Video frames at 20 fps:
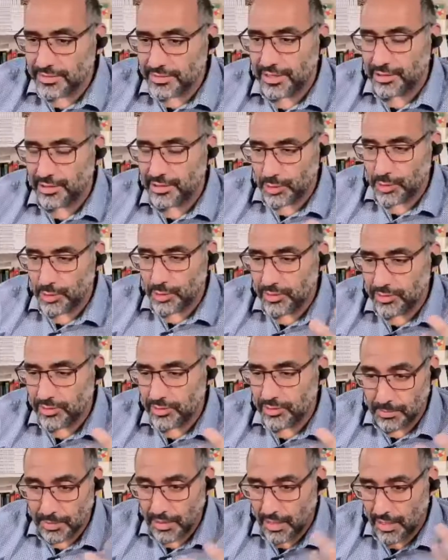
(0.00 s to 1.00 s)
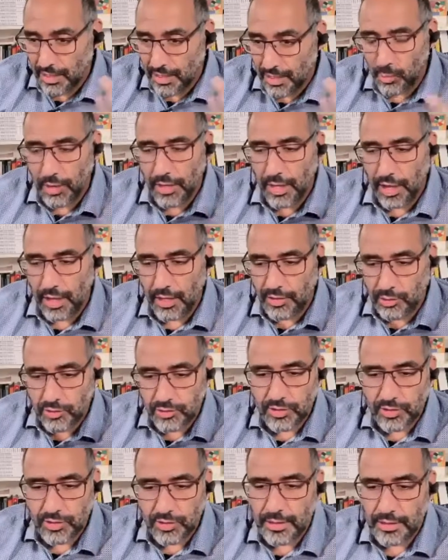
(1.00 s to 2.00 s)
introduced to me and the way I
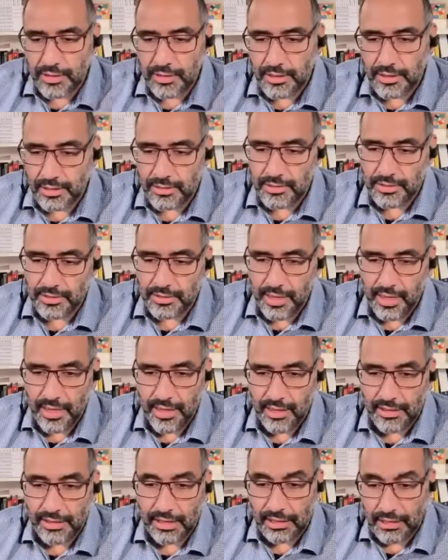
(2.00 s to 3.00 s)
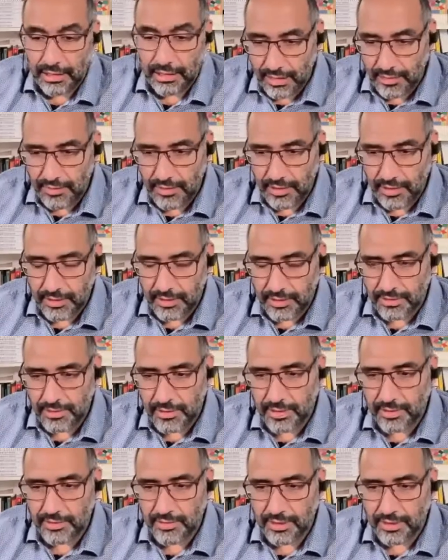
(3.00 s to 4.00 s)
understand it and live it, in a
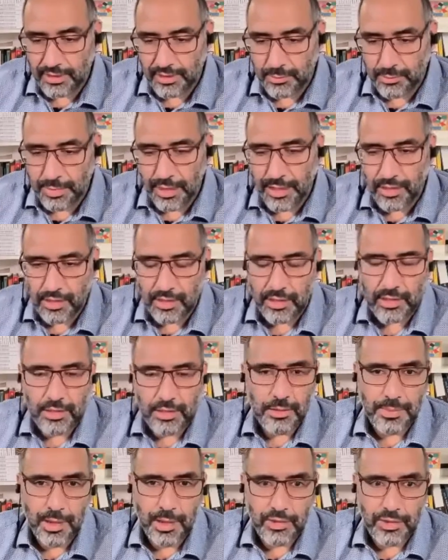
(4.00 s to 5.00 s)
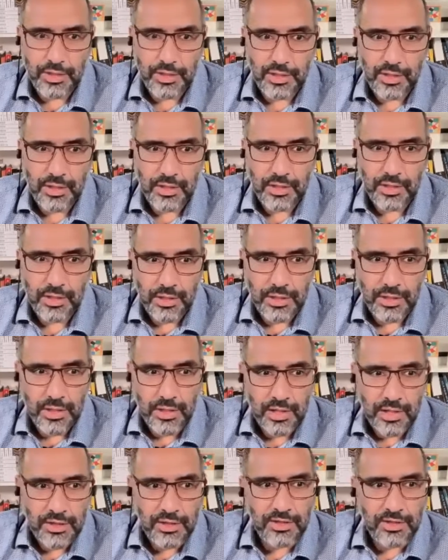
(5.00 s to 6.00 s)
sense, is by thinking about the
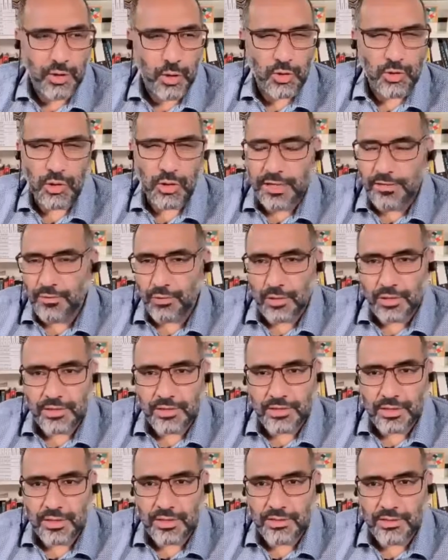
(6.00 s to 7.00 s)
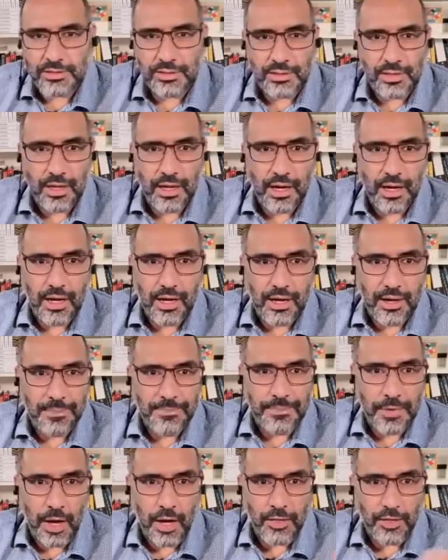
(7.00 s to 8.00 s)
social influences
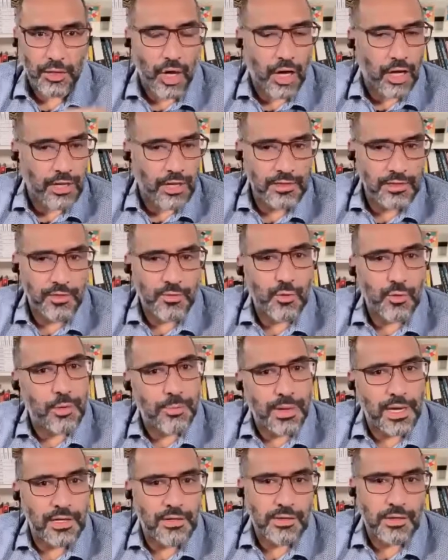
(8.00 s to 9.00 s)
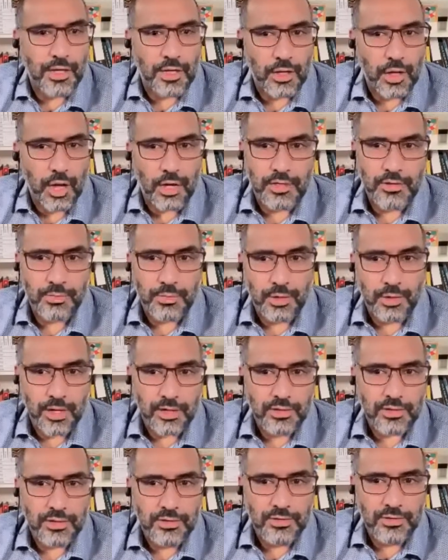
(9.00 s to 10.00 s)
on knowledge formation and knowledge
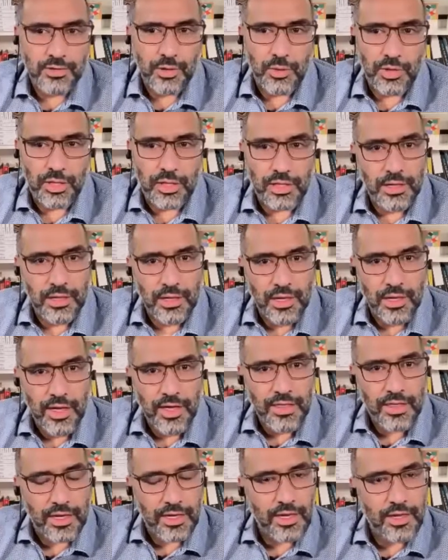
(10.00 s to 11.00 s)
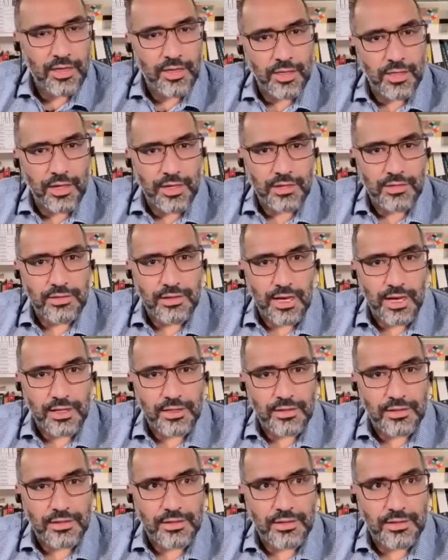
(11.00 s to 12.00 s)
production. So the key thing is
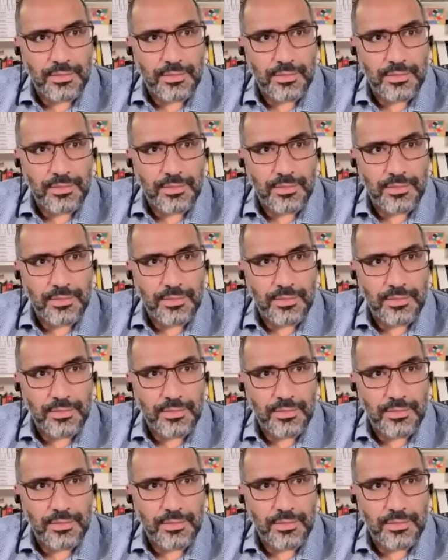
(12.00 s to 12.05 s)
that